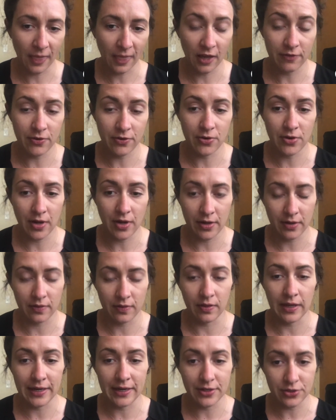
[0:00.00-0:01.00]
if you're not on
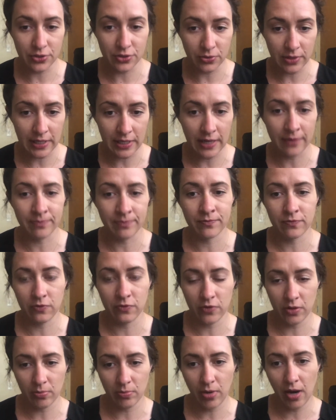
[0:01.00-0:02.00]
light duty
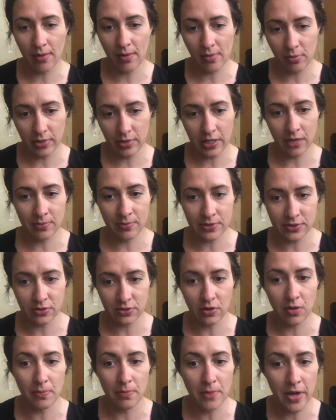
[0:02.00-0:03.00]
for probably up until
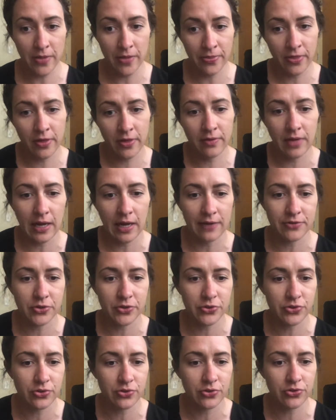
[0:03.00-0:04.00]
a month
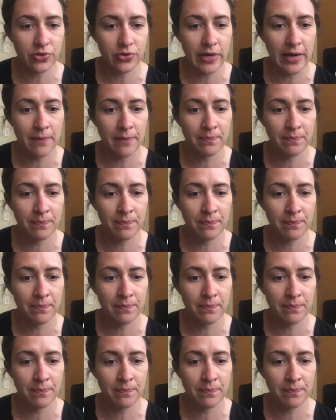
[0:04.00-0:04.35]
after surgery.